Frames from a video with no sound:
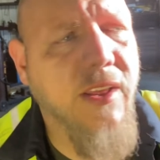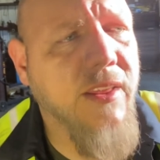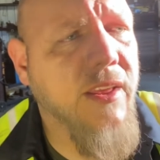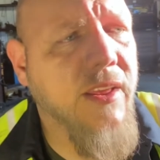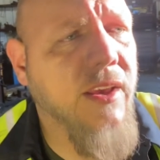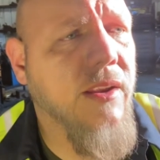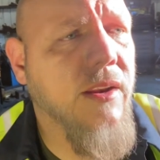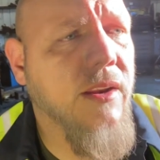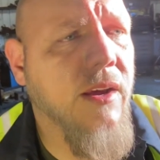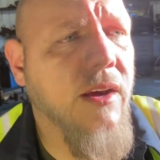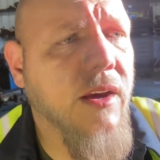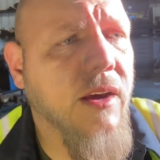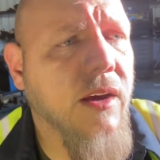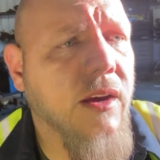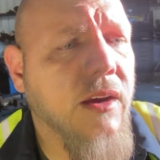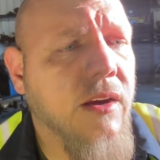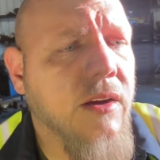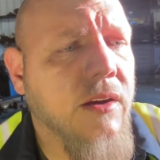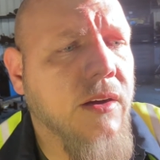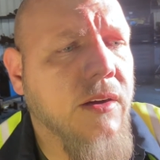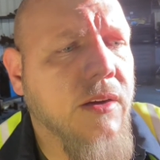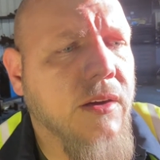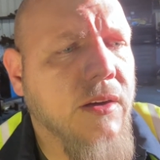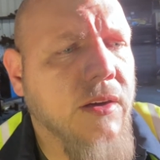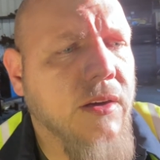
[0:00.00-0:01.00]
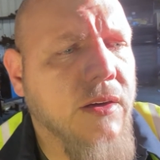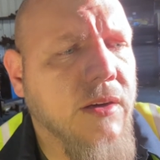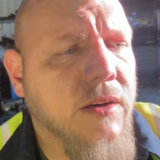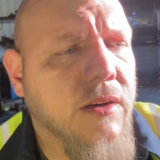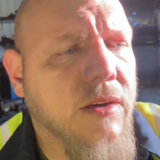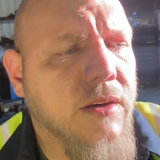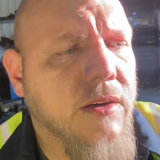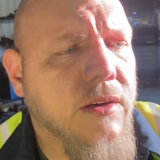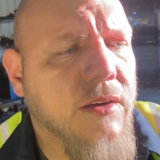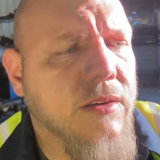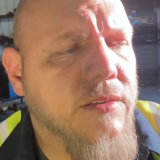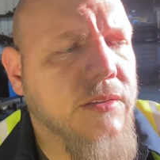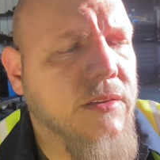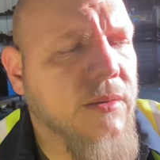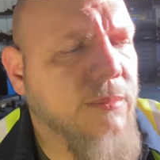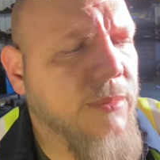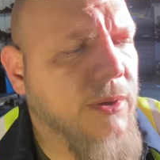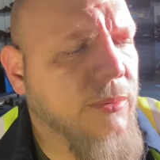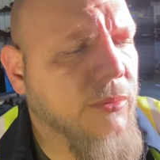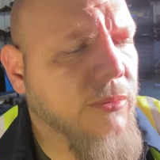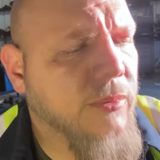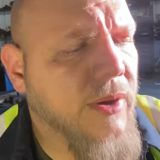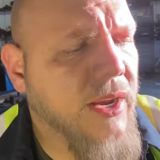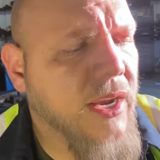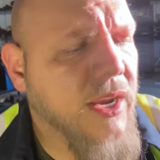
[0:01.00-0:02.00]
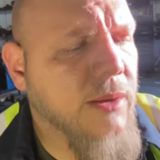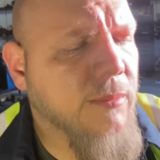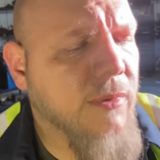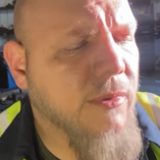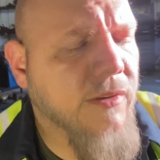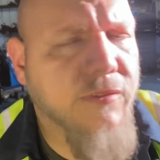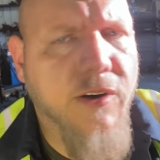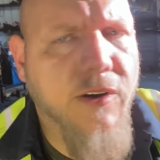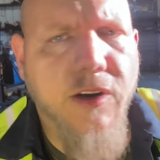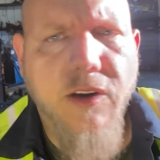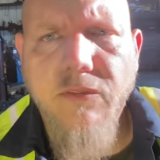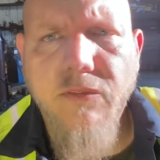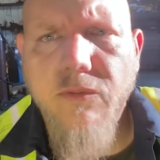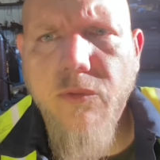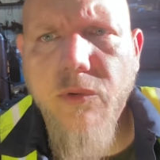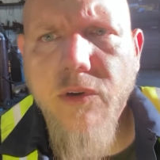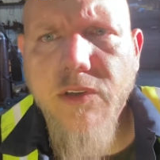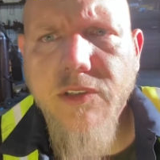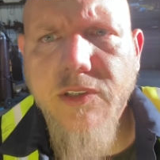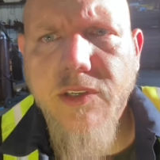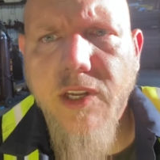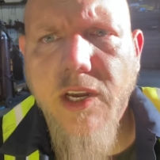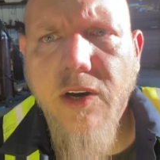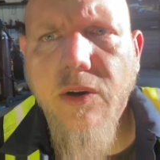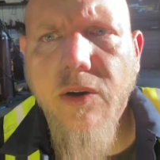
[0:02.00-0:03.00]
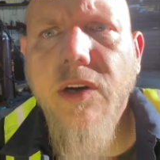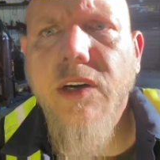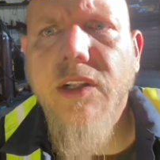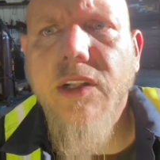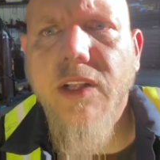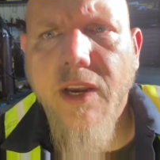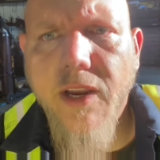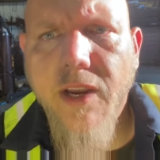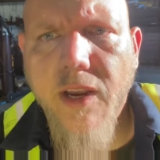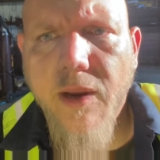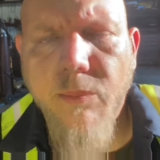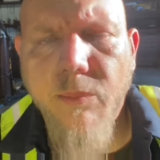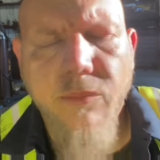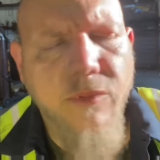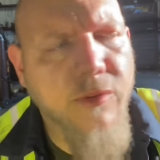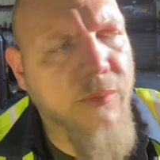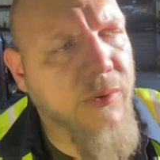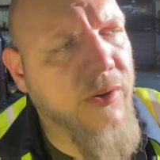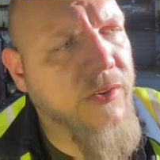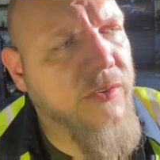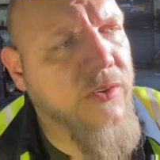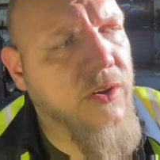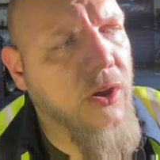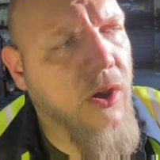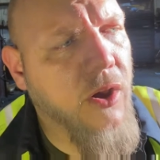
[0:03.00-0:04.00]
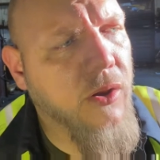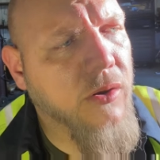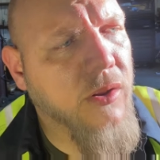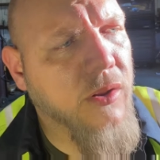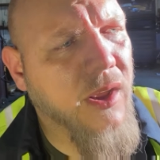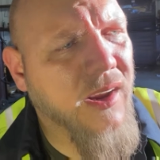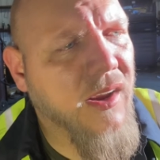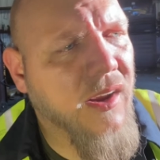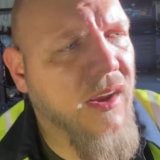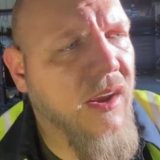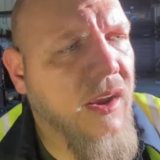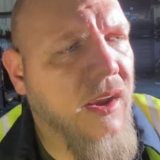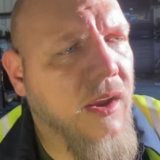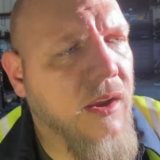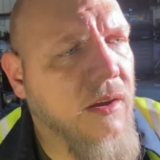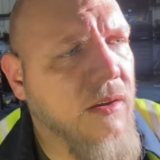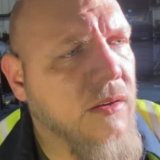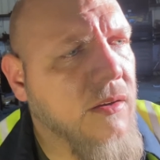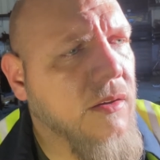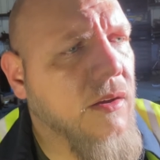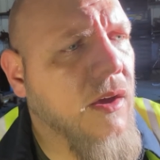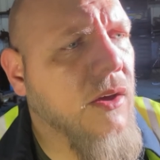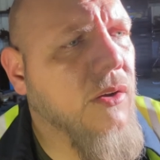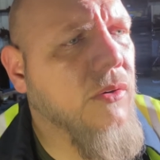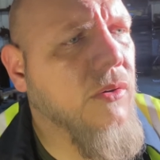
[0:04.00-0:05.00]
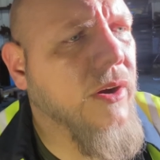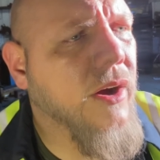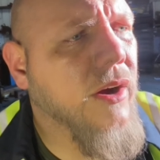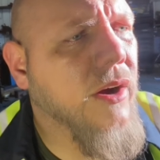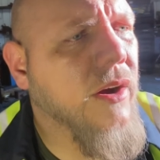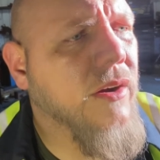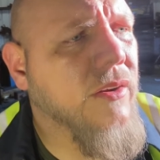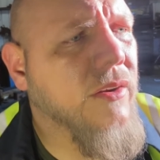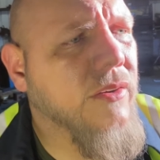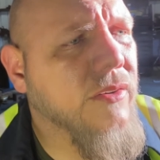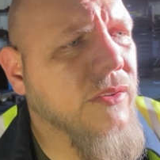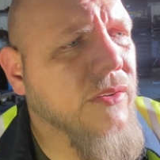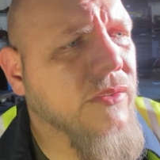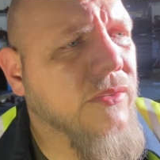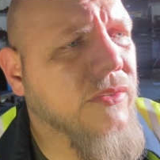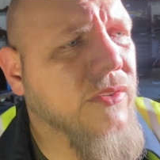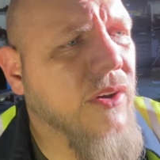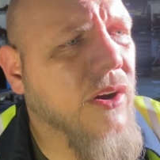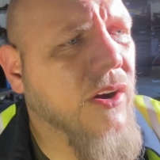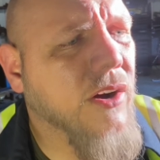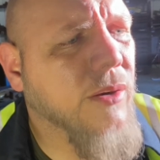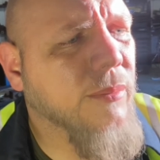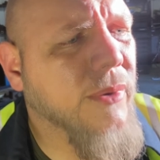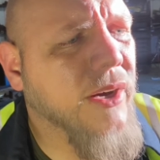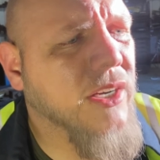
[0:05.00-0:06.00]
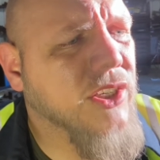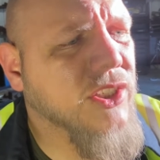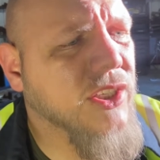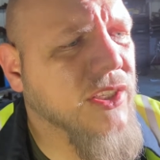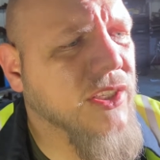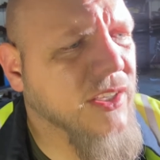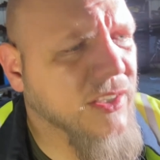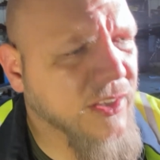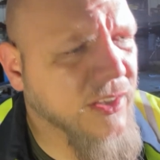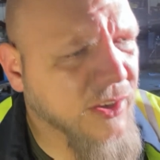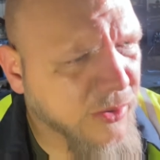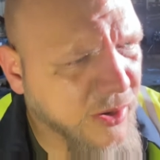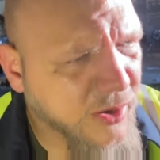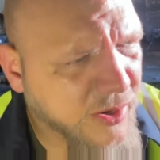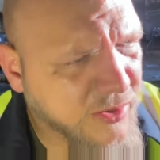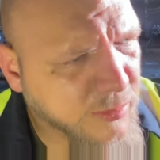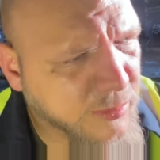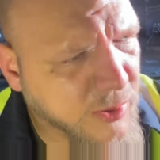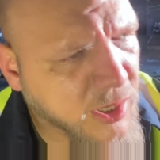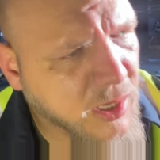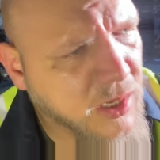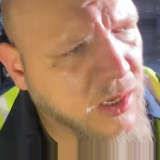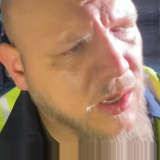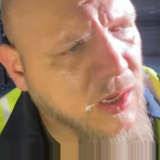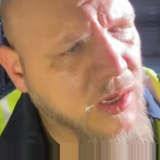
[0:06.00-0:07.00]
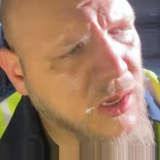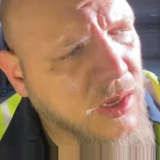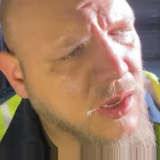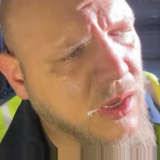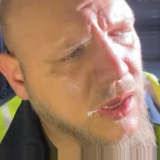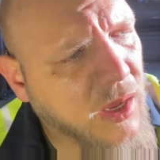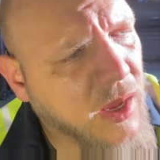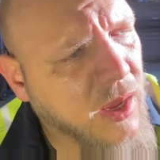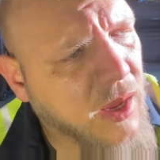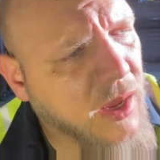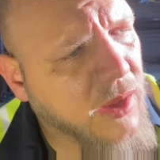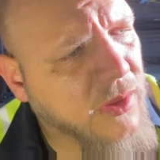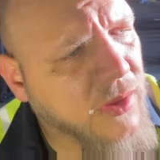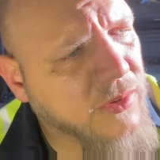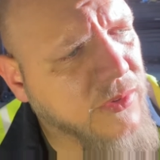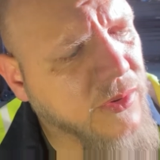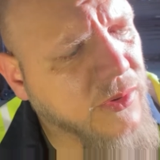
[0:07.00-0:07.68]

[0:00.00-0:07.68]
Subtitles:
that. Some people might hate my fucking voice and how ugly I am. The rest of y'all are like, I don't care. Dude's talking about shit that interests me. So